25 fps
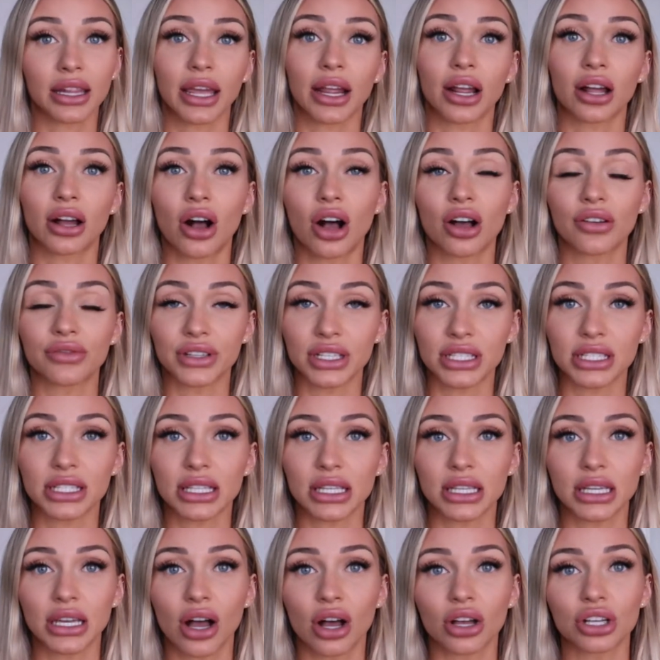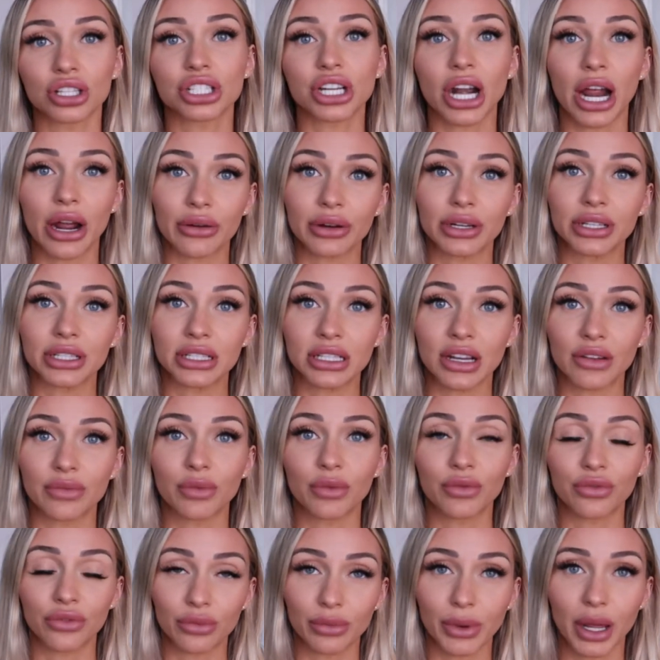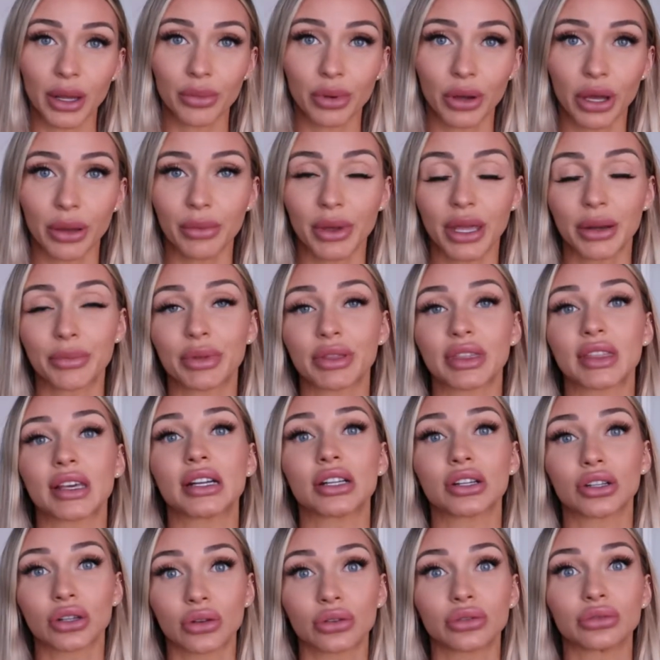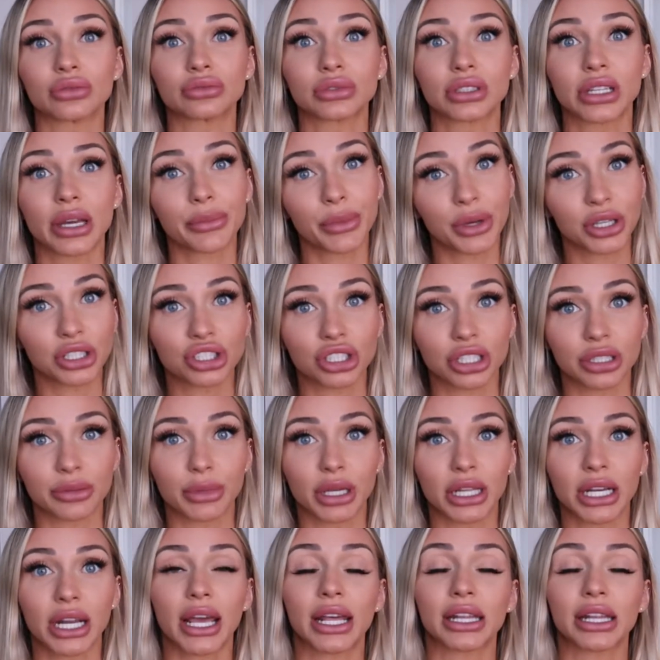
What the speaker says: like obviously I'll shower and stuff before my appointment, but then I'll go get my treatment,